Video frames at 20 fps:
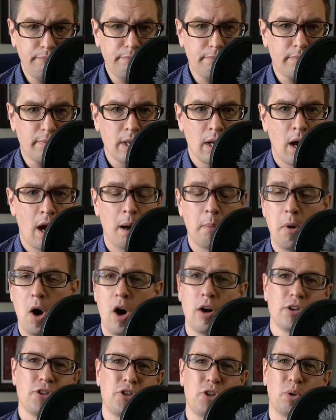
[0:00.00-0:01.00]

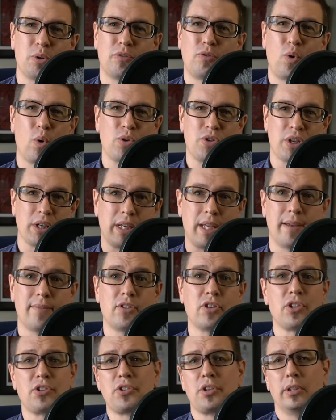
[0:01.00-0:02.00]
Also, of course, it gives
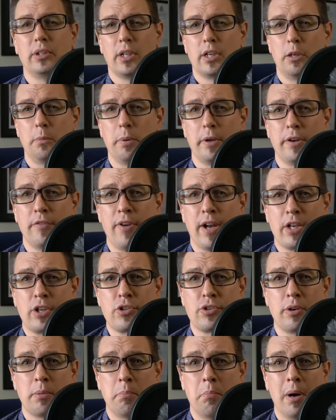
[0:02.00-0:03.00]
us a little bit of
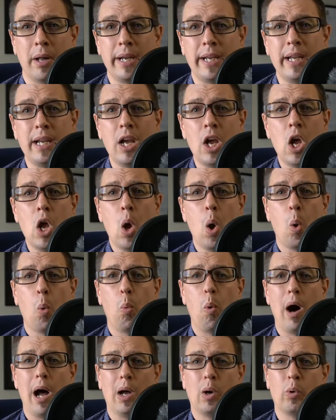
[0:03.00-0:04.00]
extra money
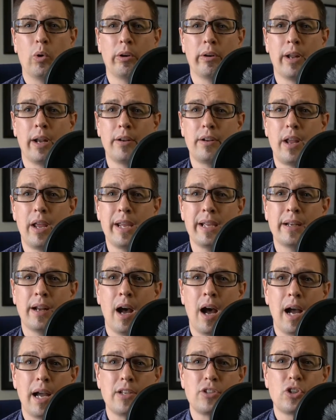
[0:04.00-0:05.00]
while we're in
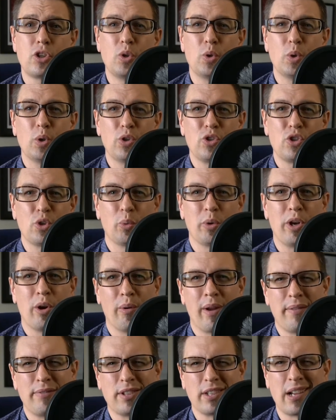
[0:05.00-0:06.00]
high school, so we don't
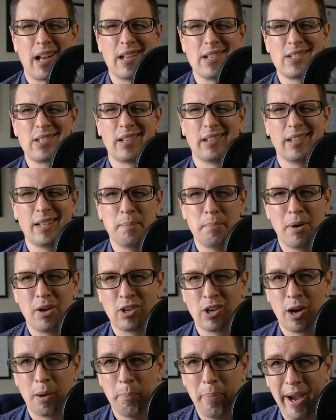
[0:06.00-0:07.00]
have to constantly bug
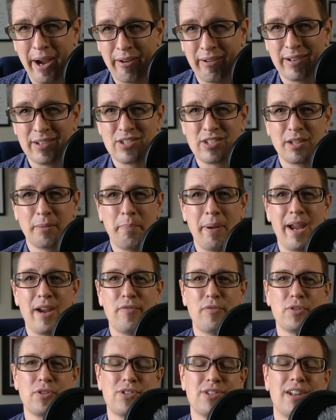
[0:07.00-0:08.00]
our parents to pay
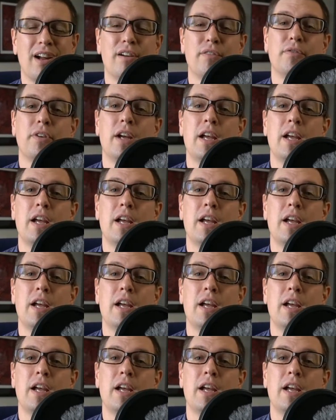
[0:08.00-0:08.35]
for stuff.